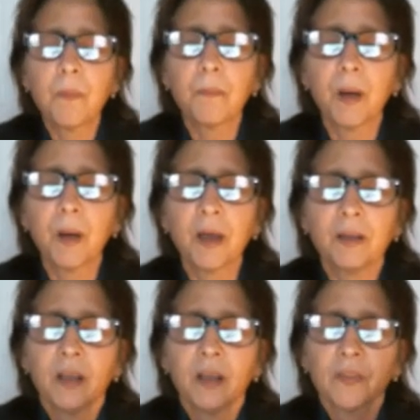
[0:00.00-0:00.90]
But
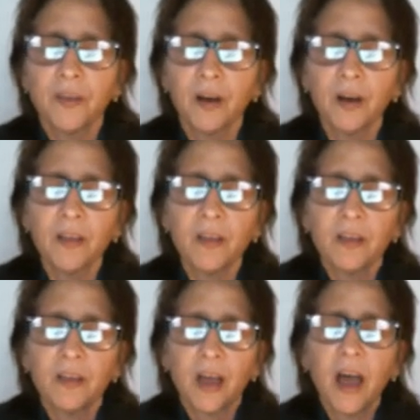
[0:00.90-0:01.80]
the
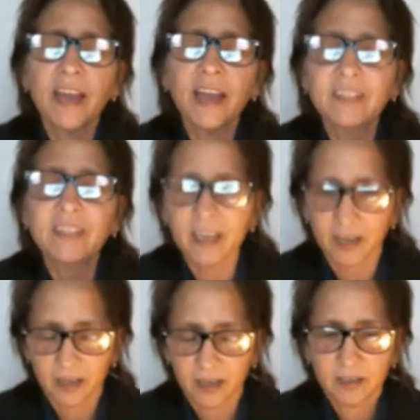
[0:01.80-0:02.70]

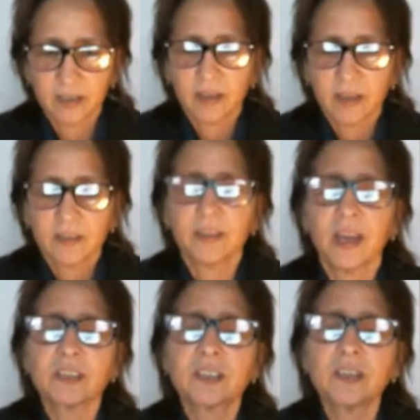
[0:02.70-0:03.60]
idea
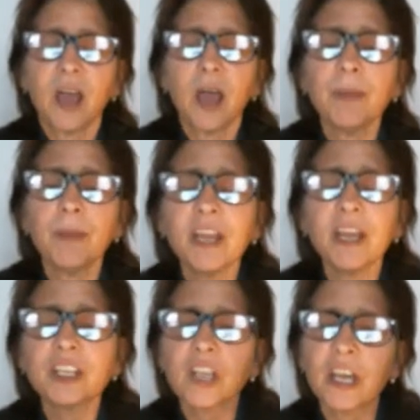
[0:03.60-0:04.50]
that's, I mean,
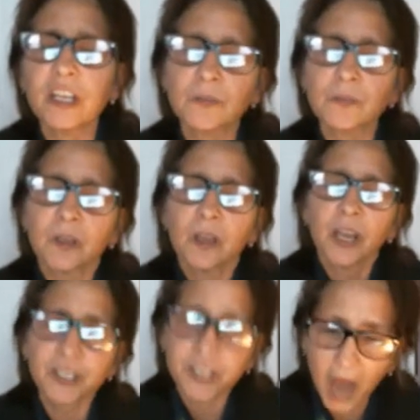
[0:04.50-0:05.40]

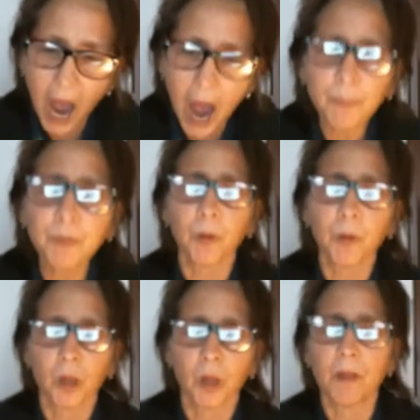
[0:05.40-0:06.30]
it's
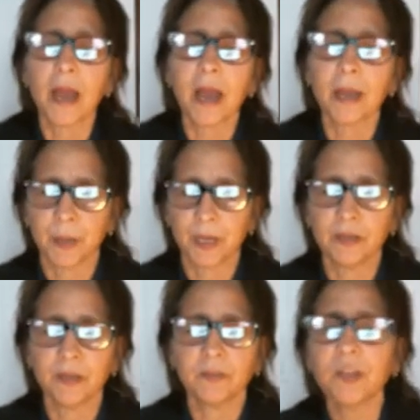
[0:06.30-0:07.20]
comparable in my
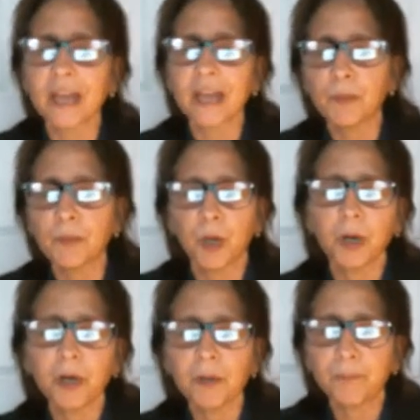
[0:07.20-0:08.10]
opinion to like the
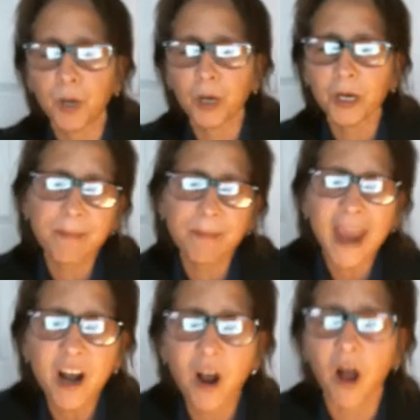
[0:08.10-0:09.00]
Bernie
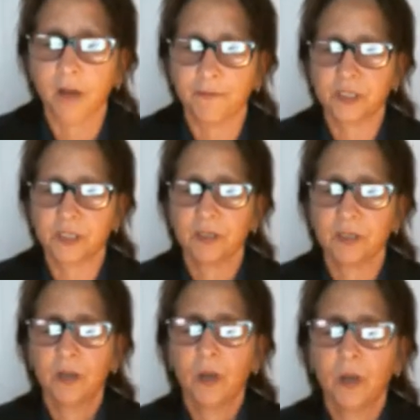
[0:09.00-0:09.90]
Madoffs,
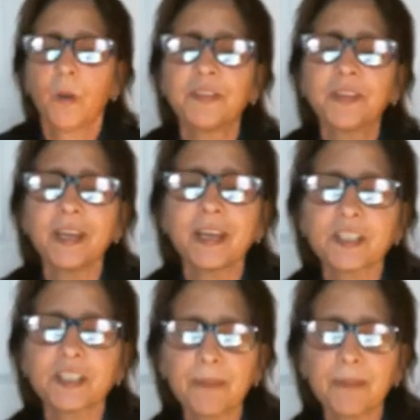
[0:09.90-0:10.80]
with the
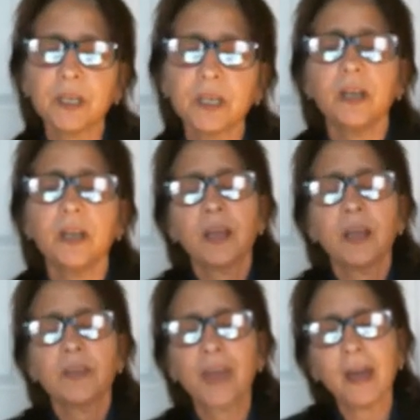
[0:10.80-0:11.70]
exception
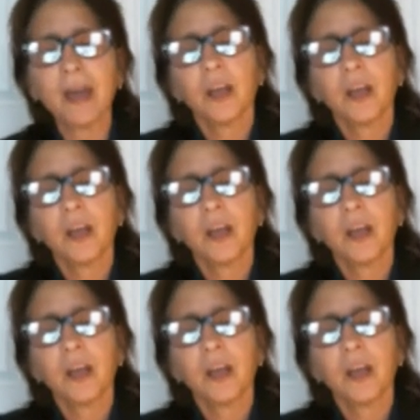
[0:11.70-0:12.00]
that